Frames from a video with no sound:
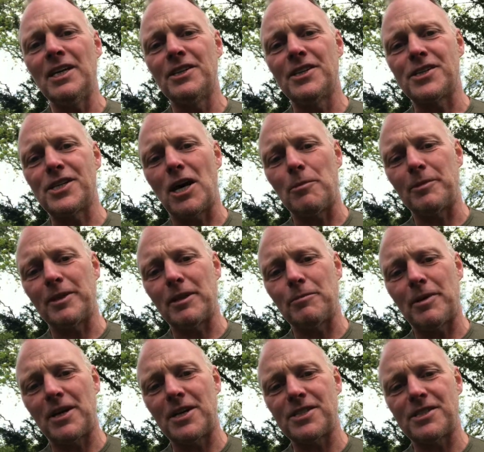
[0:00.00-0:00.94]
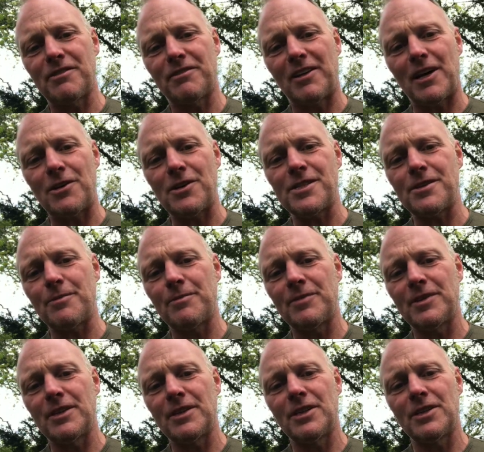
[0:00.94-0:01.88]
the top little parts of the flowers,
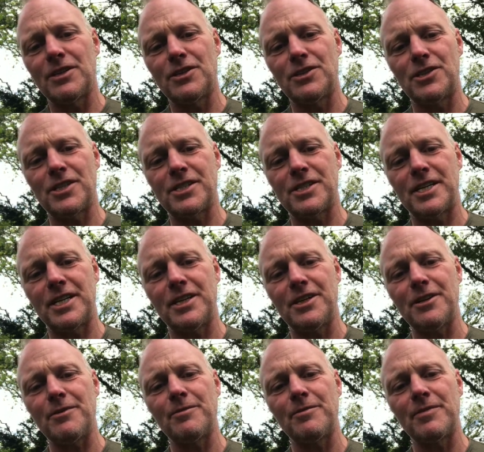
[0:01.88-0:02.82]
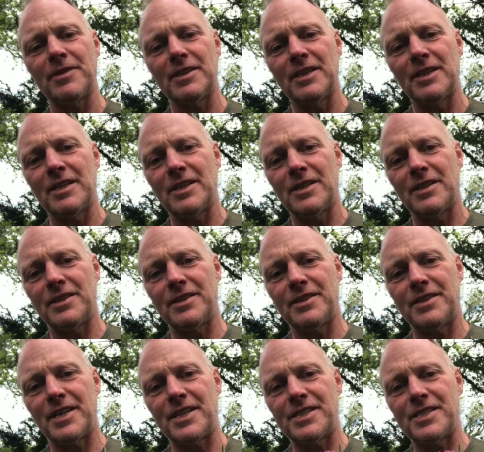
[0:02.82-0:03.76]
just here,
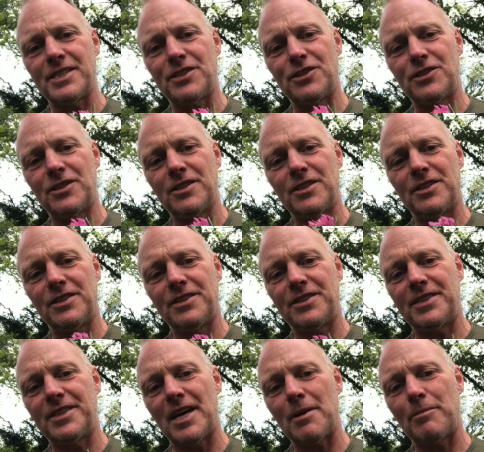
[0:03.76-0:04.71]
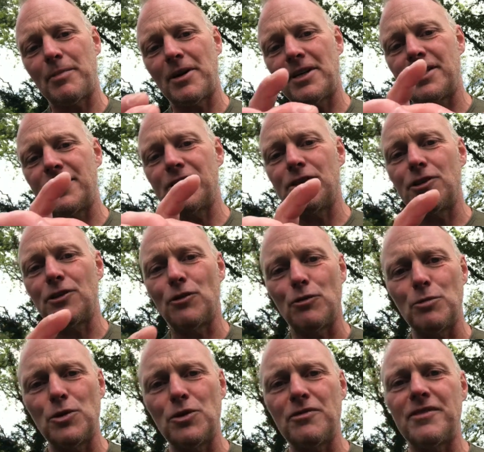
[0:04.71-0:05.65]
that's it. That part, you
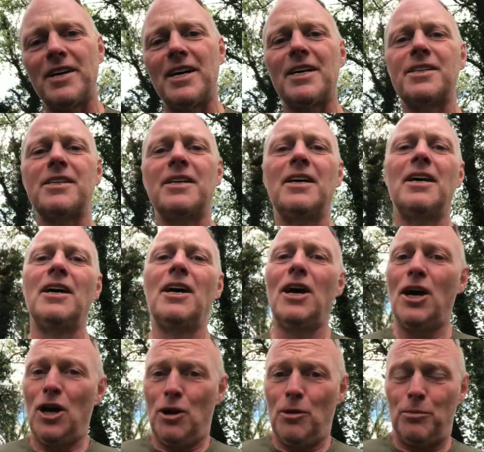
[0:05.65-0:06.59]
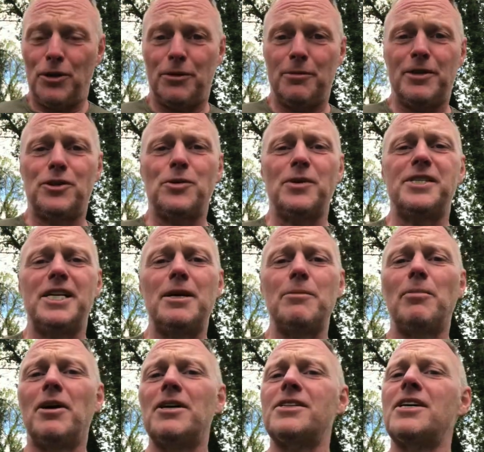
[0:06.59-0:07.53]
remove that, put them into a
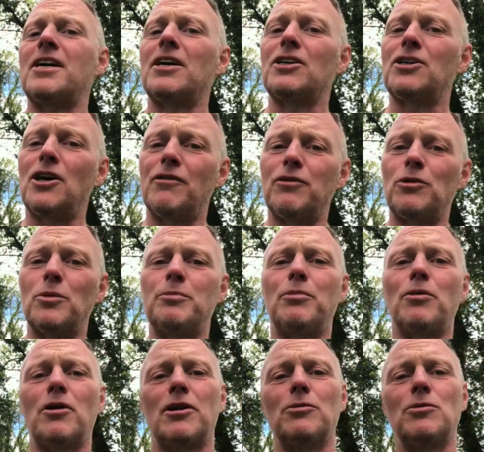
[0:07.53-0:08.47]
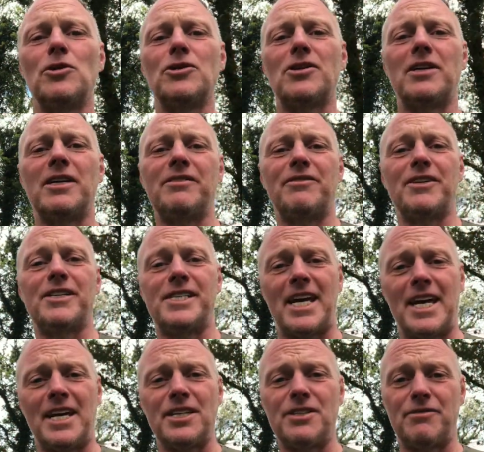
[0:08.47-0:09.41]
teapot, cover with boiling water, leave for
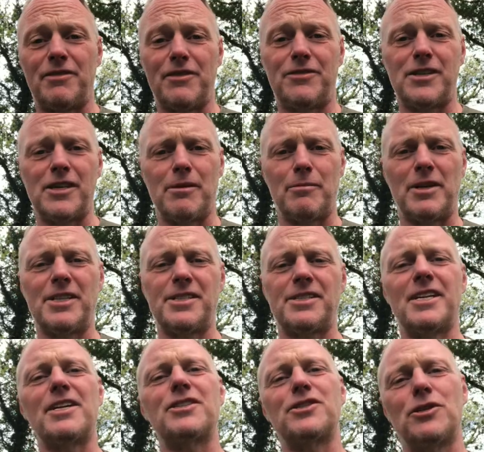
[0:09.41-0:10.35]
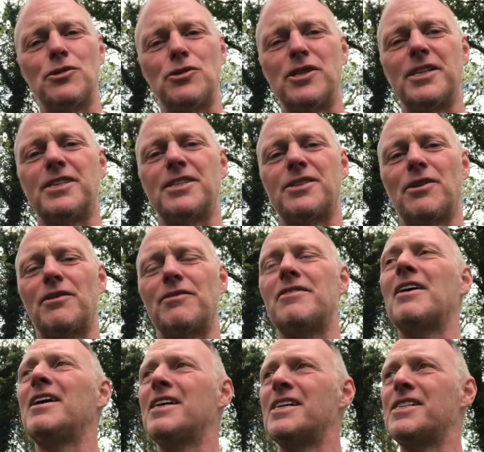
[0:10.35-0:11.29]
10 to 15 minutes, and that's usually the sort
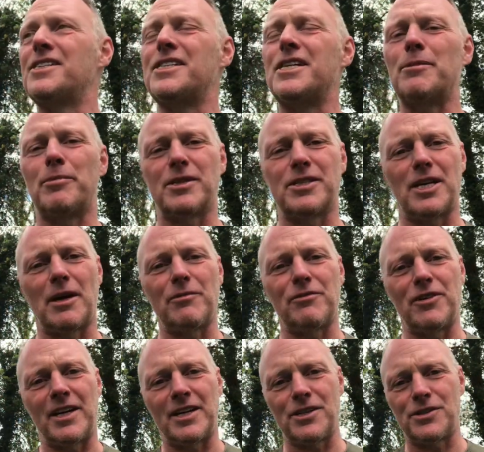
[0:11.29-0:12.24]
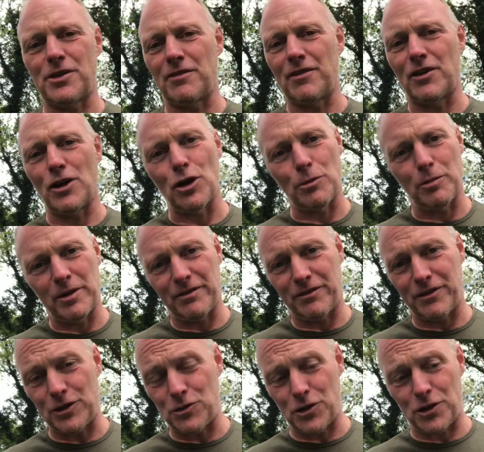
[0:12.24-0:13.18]
of steeping time for any sort of a herbal
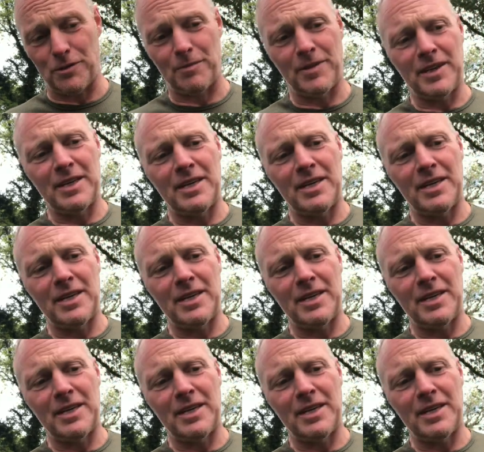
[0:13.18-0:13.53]
infusion.